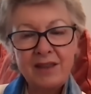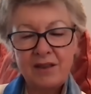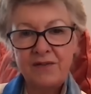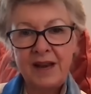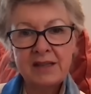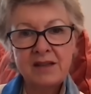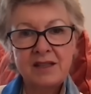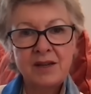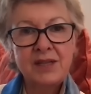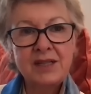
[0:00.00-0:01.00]
the flares are
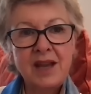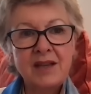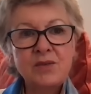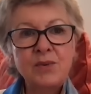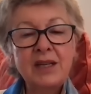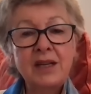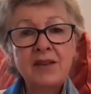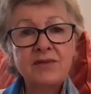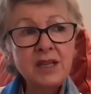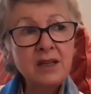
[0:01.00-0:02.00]
so intense, we can
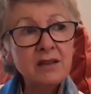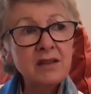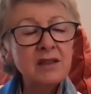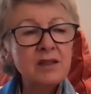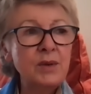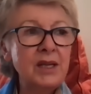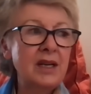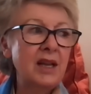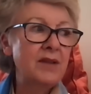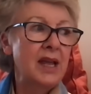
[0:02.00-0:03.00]
have tinnitus, we
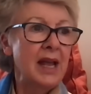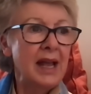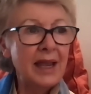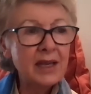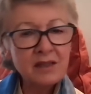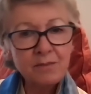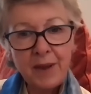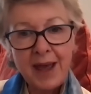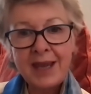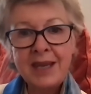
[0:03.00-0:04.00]
can have aches and
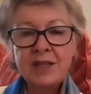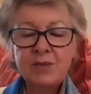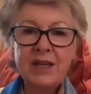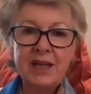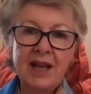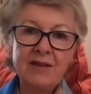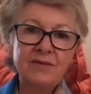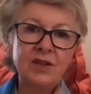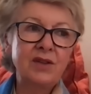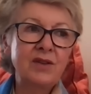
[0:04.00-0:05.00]
pains, we can
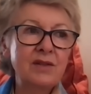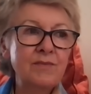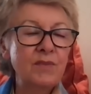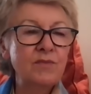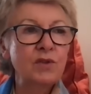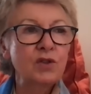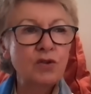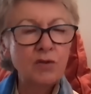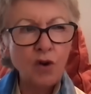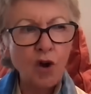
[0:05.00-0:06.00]
have, you know, this
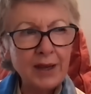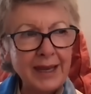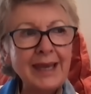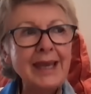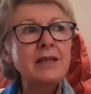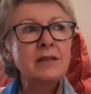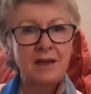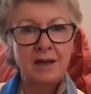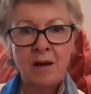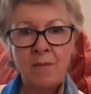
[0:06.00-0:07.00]
heat
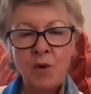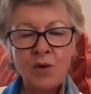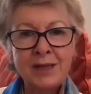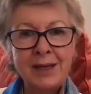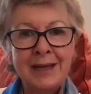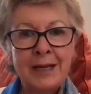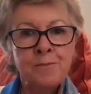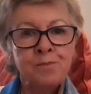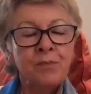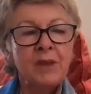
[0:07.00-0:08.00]
in our body.
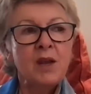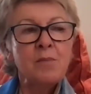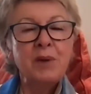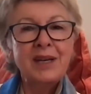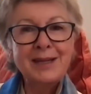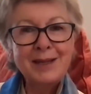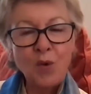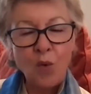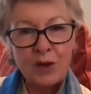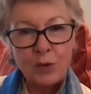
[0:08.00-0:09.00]
But
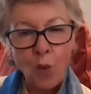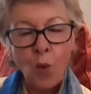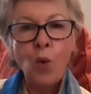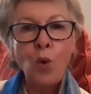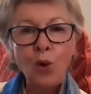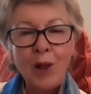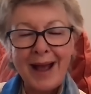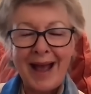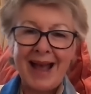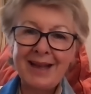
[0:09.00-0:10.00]
it all
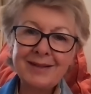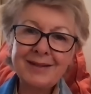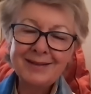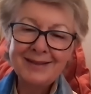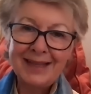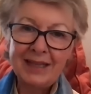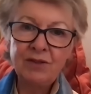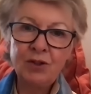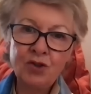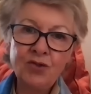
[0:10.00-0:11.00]
has
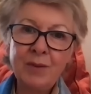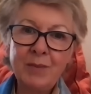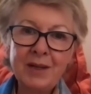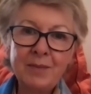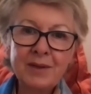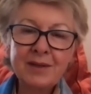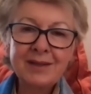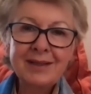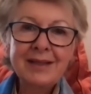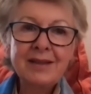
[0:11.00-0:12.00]
evolutionary purpose.
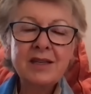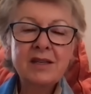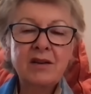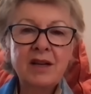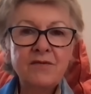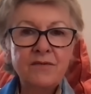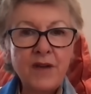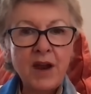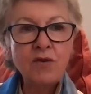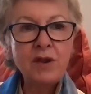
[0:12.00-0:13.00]
These are
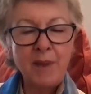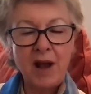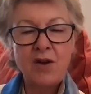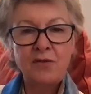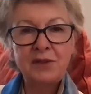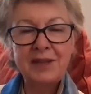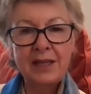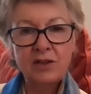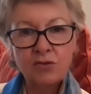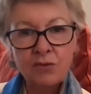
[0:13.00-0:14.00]
very powerful
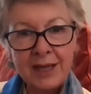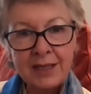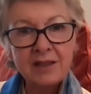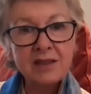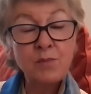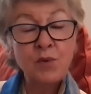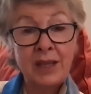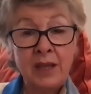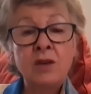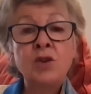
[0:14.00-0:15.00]
ingredients
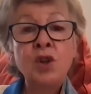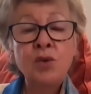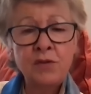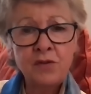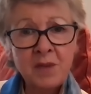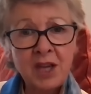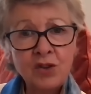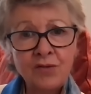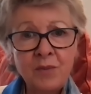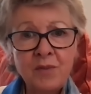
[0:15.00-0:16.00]
bringing in new
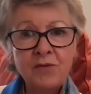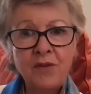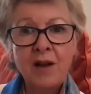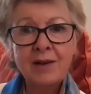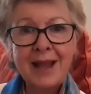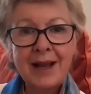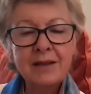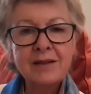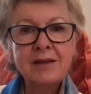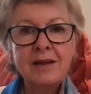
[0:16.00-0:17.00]
information from the far
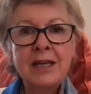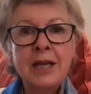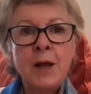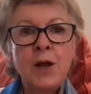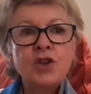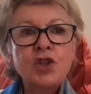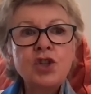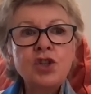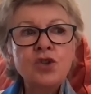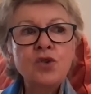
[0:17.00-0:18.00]
galaxy
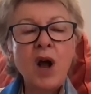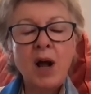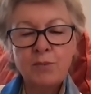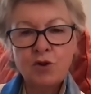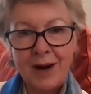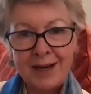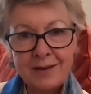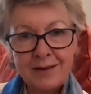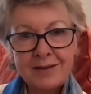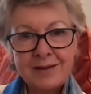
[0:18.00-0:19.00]
to upgrade
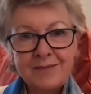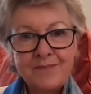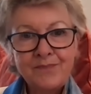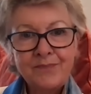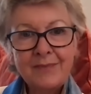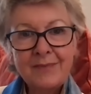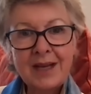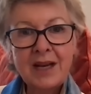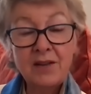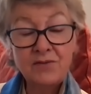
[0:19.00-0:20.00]
us.
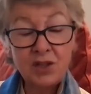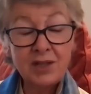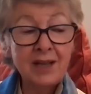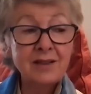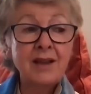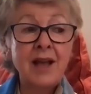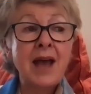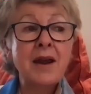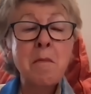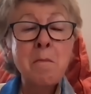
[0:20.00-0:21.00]
And I've just had
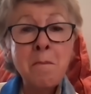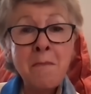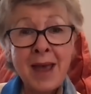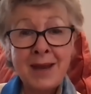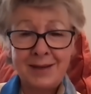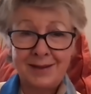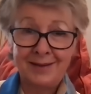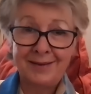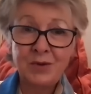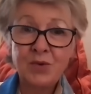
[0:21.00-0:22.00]
an
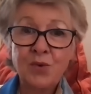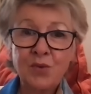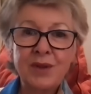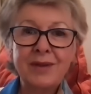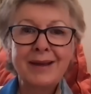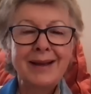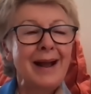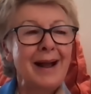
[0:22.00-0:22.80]
amazing talk with